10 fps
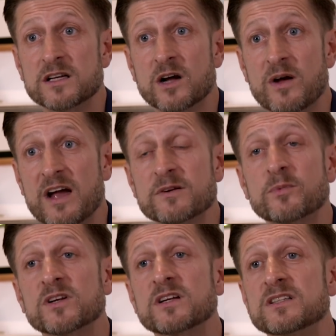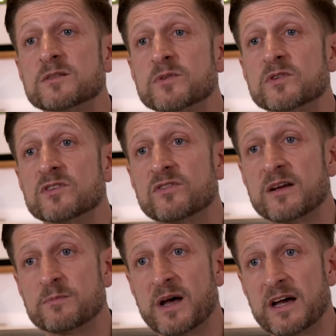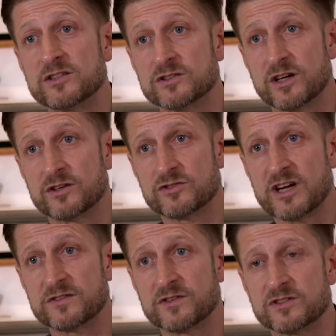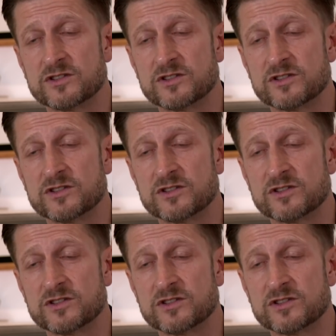You know, everybody needs to be on the same page on those transfers.